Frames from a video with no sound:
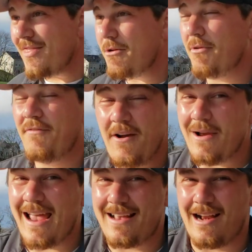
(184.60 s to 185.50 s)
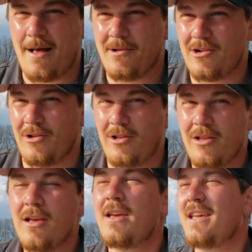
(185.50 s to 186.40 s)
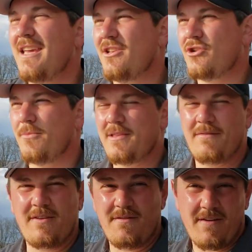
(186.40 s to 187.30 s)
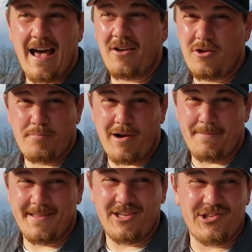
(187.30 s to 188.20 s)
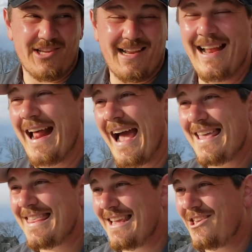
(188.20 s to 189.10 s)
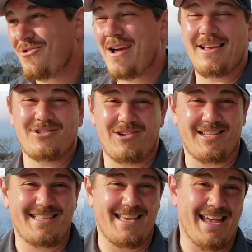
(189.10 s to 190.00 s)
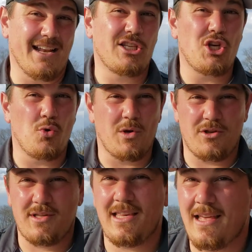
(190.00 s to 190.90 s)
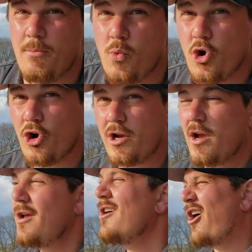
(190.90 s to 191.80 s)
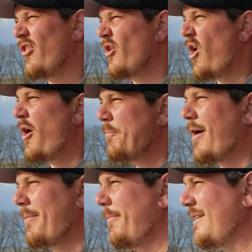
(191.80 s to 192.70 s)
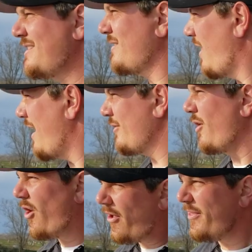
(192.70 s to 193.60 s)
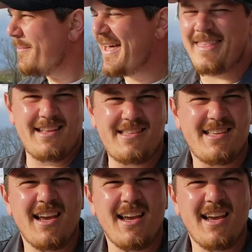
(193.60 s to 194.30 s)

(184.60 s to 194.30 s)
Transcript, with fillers: they were very economical in terms of the value proposition. And I think you guys are going to see that too when you see them work. Although I'll probably slaughter all the methods